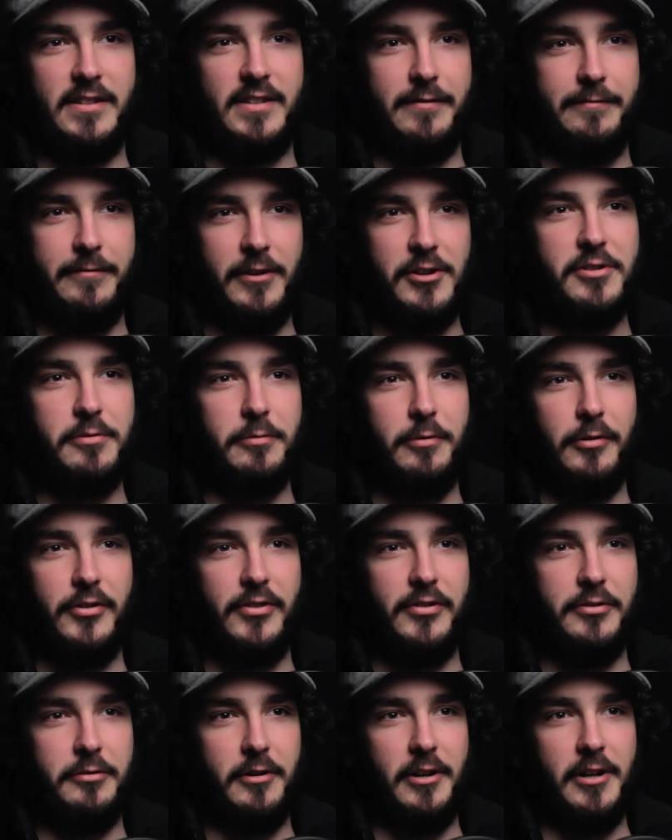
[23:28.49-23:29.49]
It's a visual
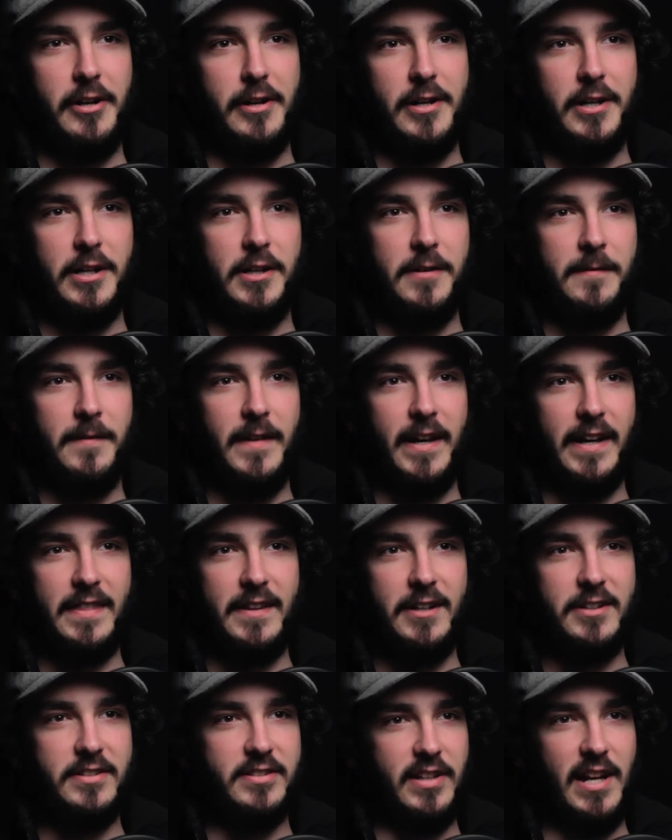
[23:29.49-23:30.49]
story here. Yeah. Like,
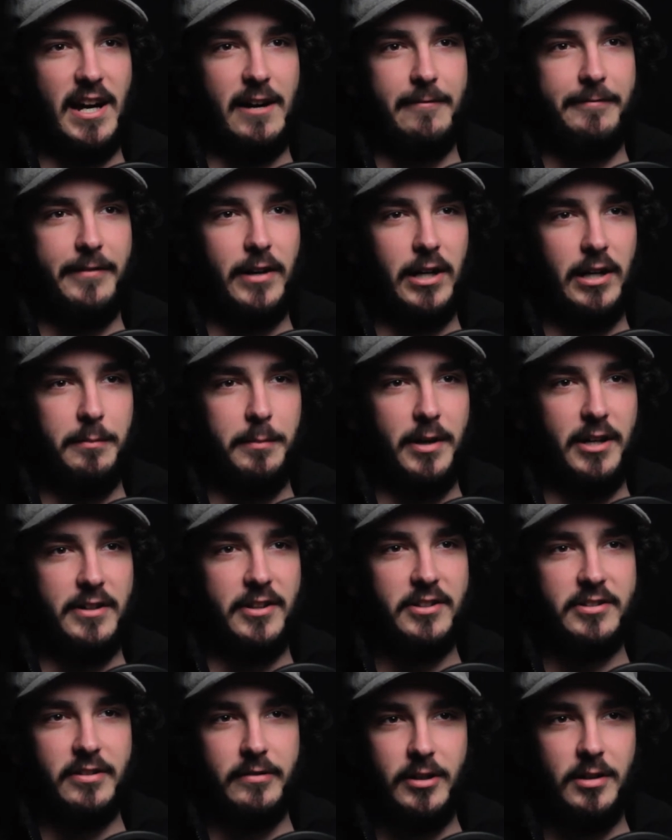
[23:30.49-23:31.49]
there's not very much.
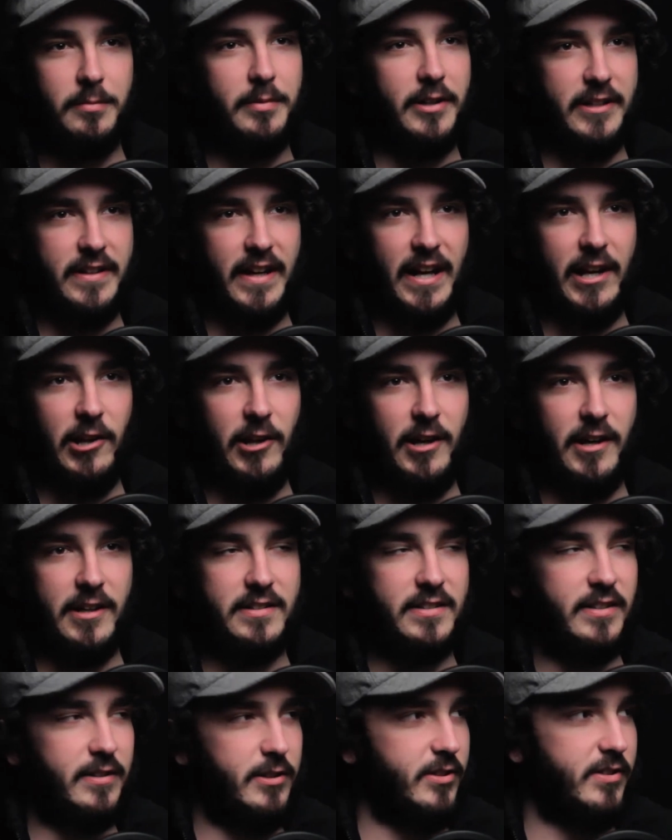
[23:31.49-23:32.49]
There's a little bit of
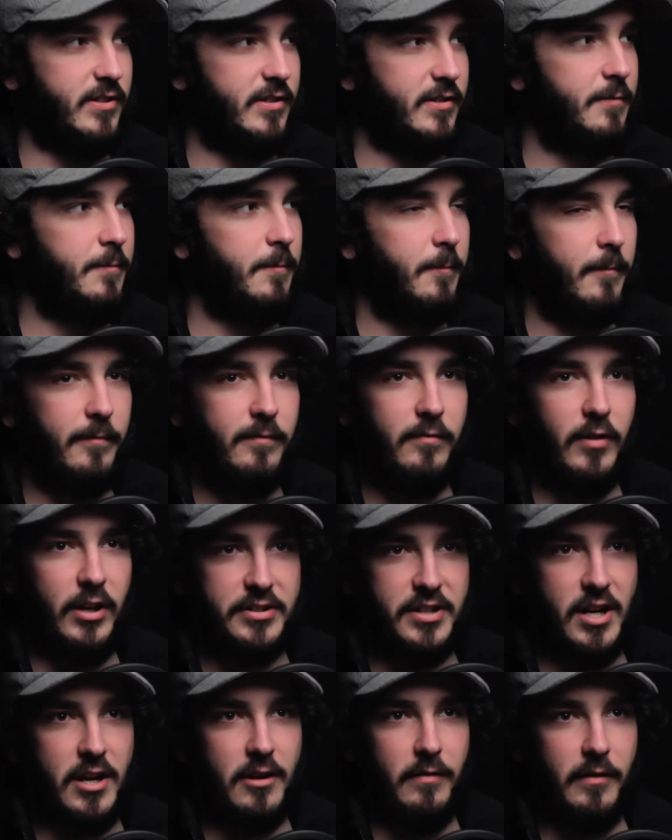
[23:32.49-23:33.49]
dialogue to just
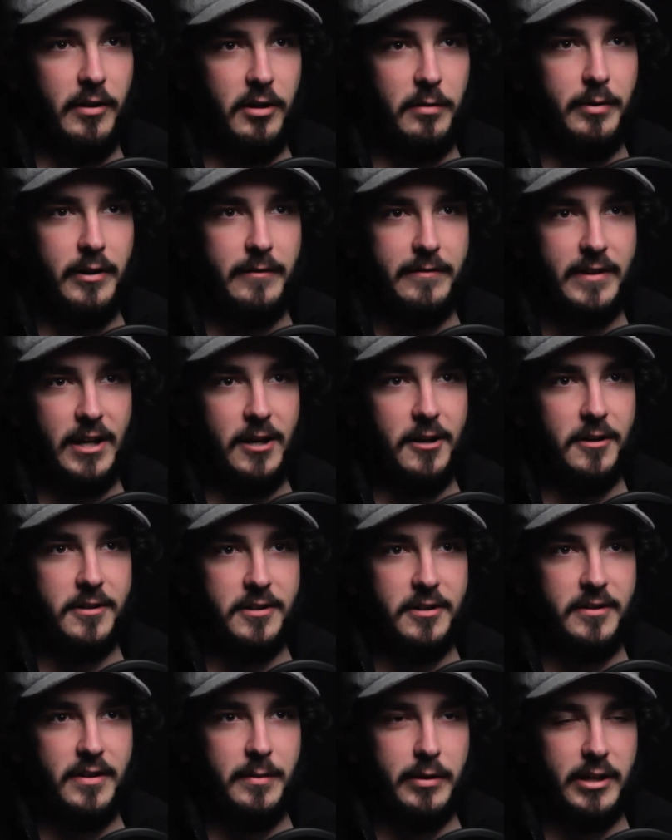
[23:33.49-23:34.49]
flesh out a little bit of
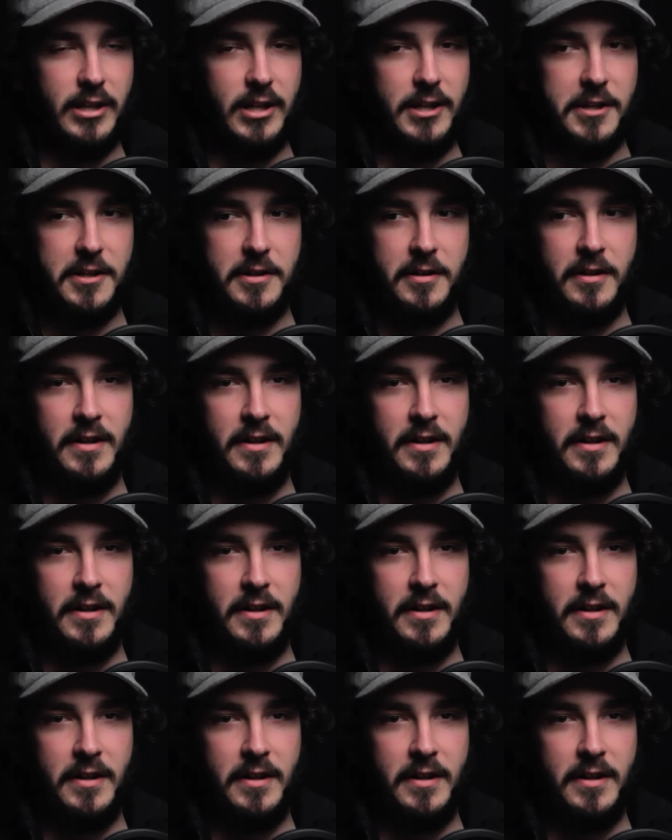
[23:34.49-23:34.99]
character in the beginning.